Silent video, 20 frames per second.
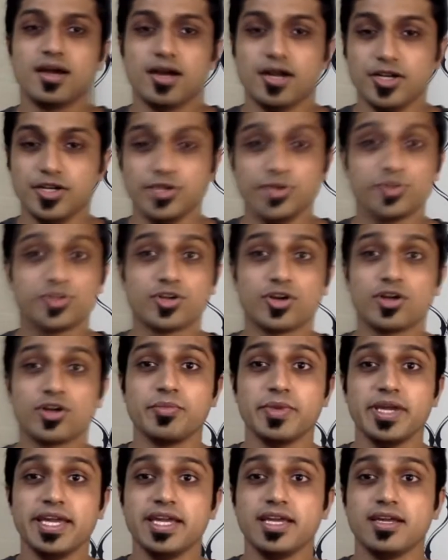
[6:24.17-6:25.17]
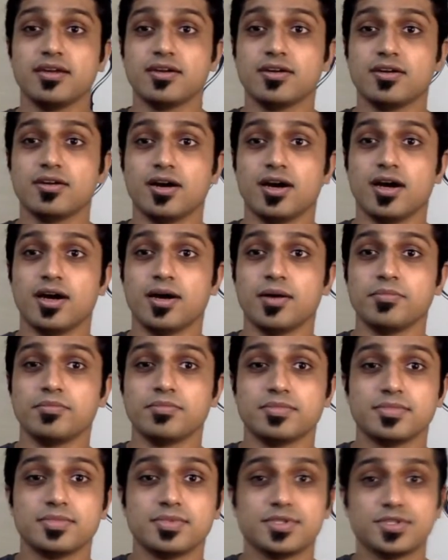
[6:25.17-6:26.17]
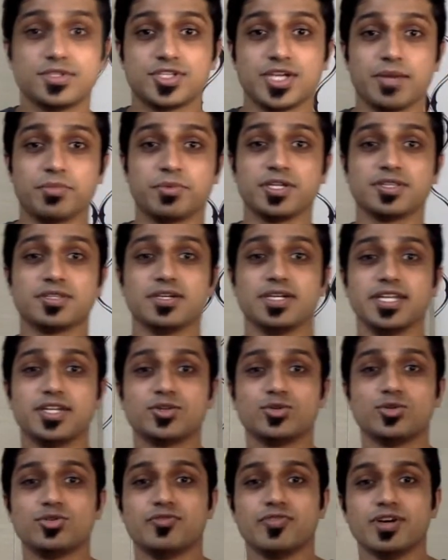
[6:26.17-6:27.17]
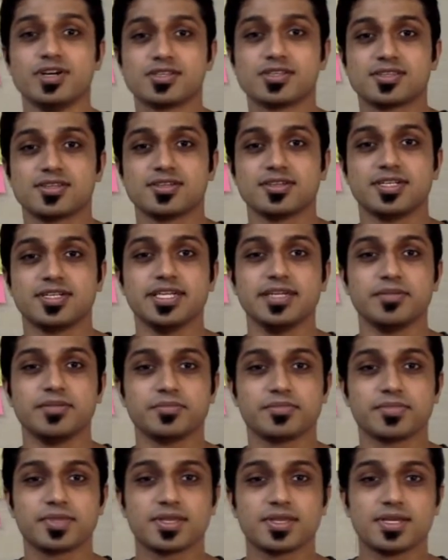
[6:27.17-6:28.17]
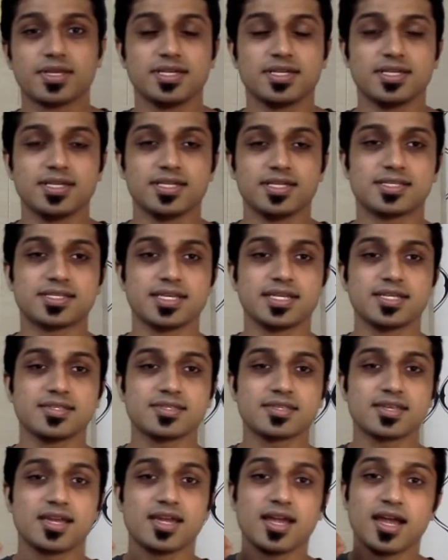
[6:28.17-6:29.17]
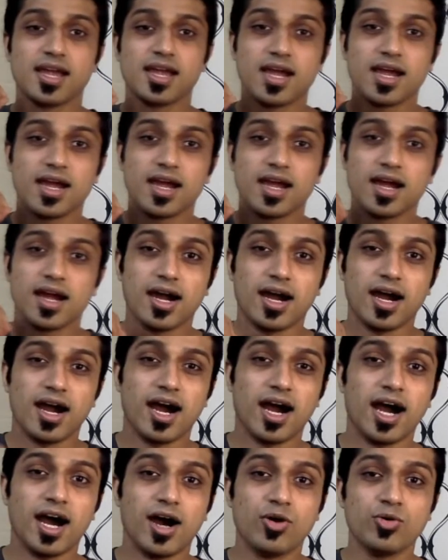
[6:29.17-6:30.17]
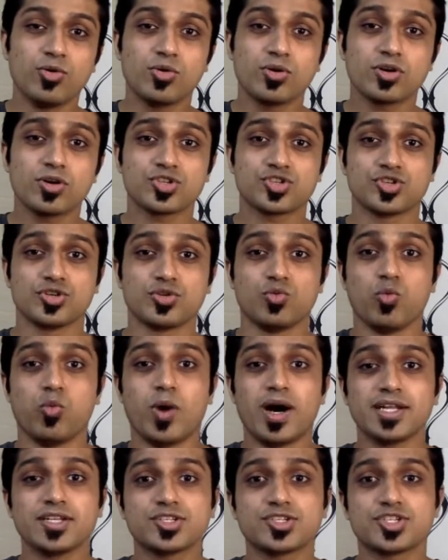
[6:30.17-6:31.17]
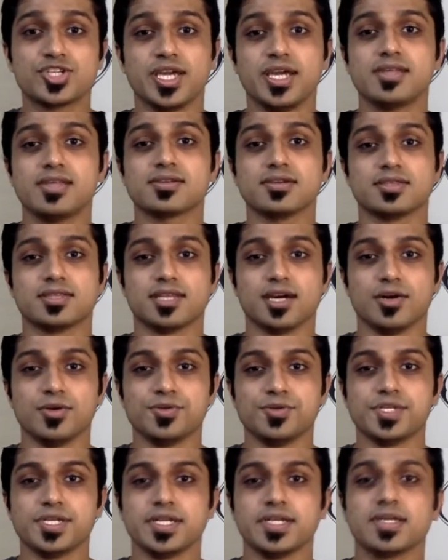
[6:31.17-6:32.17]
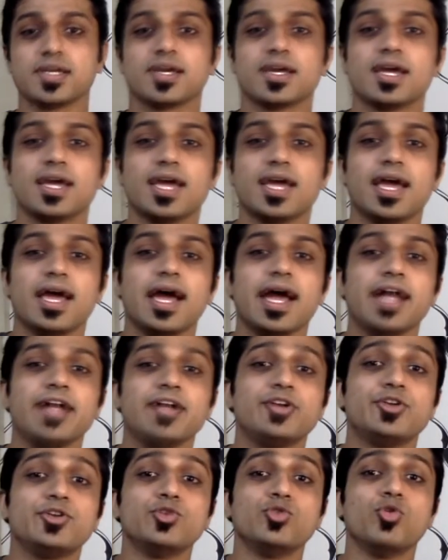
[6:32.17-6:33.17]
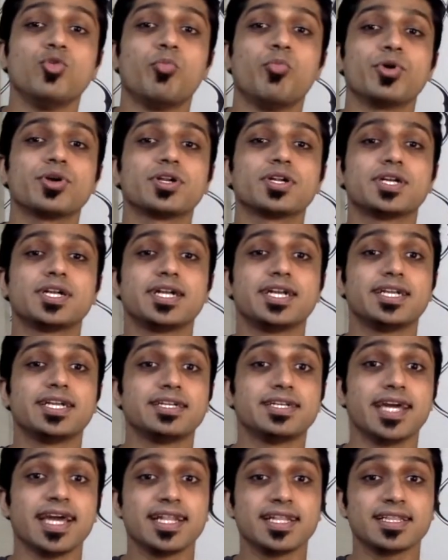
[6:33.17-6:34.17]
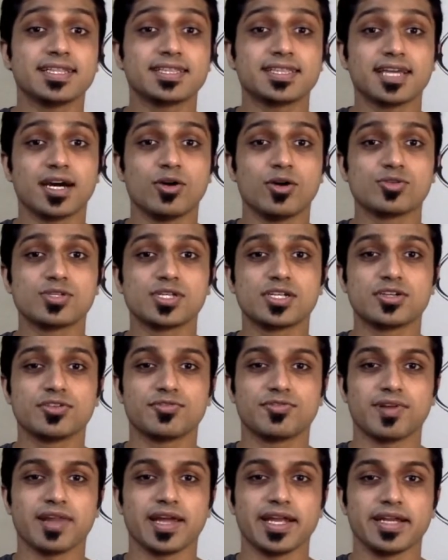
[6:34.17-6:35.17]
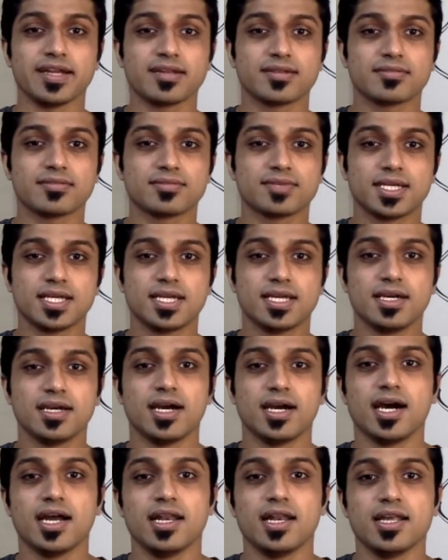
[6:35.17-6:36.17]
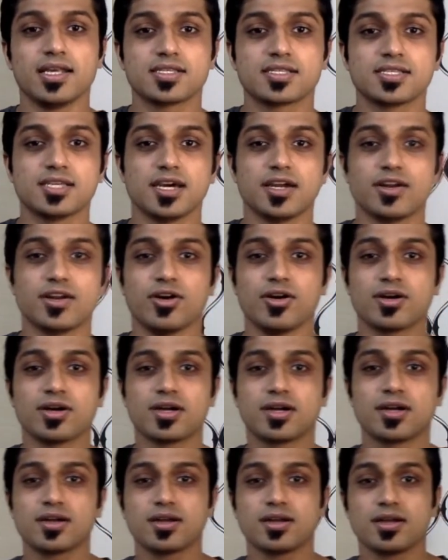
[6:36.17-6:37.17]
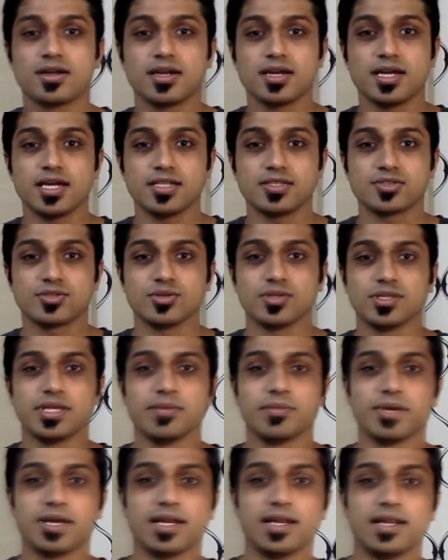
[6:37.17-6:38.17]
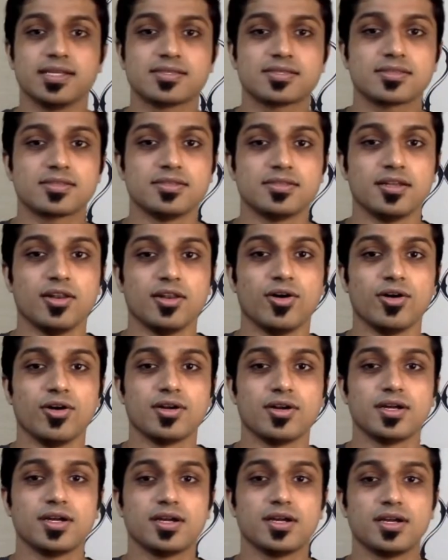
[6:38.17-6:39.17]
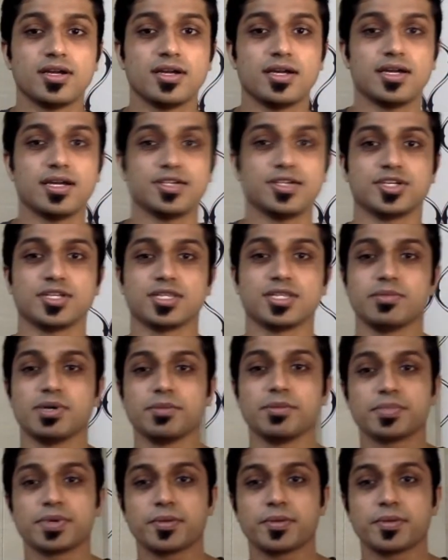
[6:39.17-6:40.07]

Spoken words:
Deuteronomy chapter 32 verse 30. It says, how should one chase 1,000 and two put 10,000 to flight unless their rock had sold them, unless the Lord had shut them up?